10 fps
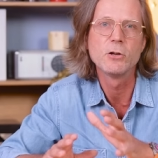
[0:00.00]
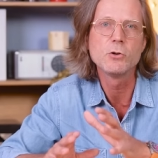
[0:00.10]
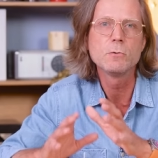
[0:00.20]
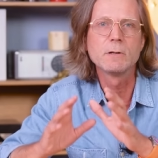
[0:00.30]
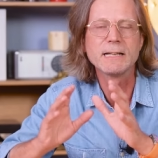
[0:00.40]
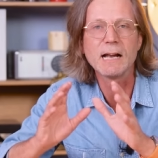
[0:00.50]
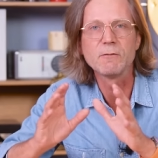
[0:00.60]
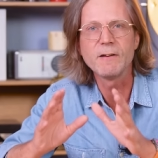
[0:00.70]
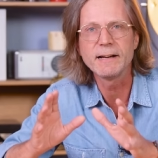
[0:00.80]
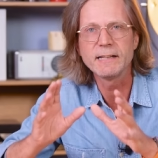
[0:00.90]
and the new
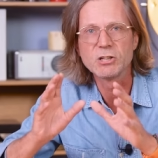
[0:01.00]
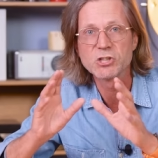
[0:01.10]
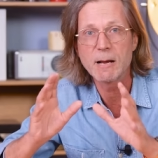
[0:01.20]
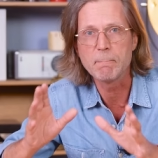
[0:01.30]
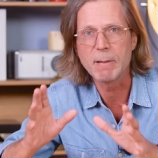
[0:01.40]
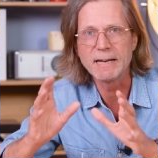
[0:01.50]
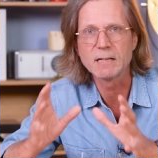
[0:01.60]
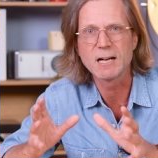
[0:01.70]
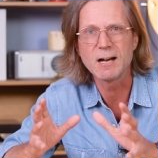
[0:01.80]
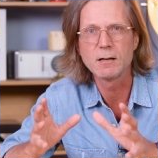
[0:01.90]
galvanic
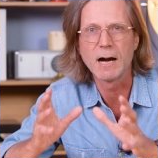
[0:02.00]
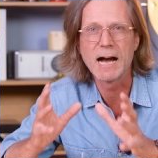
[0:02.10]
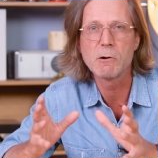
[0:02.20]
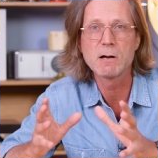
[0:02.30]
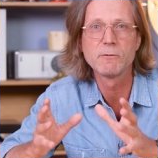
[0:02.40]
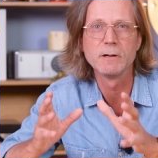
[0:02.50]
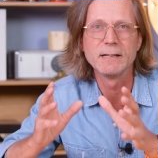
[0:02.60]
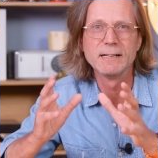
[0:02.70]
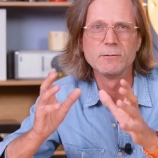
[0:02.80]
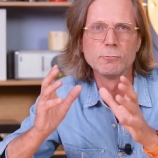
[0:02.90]
champagne color, however,
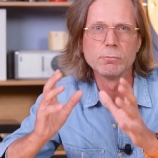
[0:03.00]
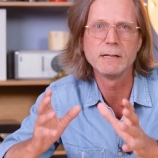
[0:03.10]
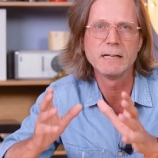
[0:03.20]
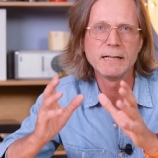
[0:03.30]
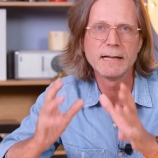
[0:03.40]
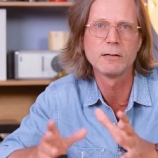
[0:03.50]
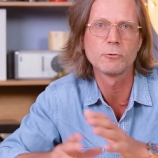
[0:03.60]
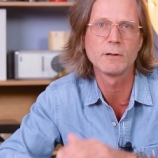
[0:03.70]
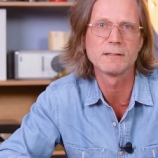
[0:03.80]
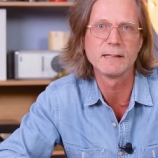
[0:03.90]
is really
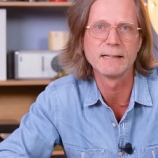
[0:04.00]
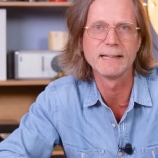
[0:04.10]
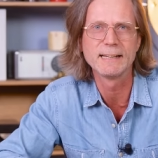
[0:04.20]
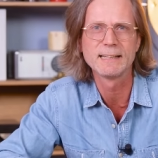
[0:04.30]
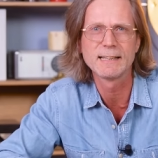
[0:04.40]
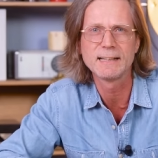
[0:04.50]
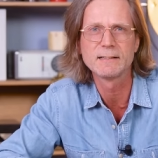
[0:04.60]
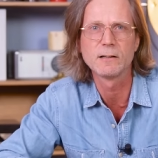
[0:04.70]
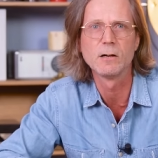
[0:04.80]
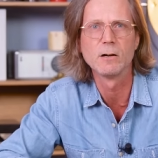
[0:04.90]
interesting. It
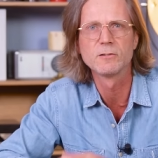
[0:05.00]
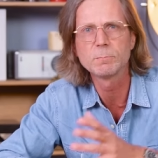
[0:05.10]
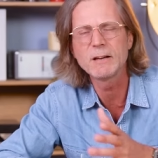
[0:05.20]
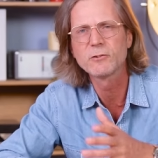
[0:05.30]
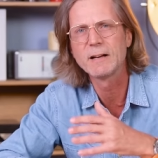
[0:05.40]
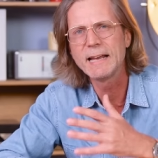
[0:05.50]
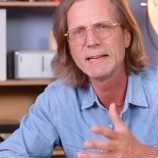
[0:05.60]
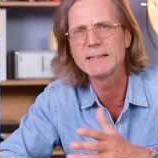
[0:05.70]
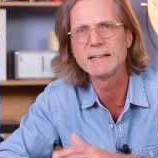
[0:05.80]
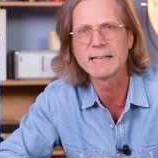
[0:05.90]
is a special
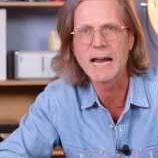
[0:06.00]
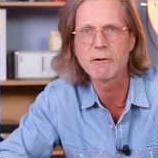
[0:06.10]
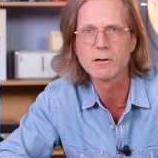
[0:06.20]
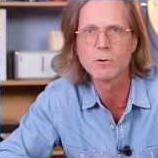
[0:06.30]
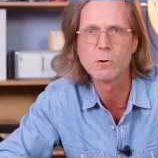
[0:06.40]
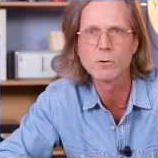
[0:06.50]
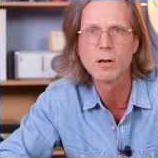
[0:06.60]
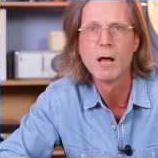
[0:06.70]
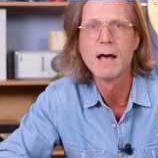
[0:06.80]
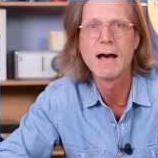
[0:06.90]
18 karat gold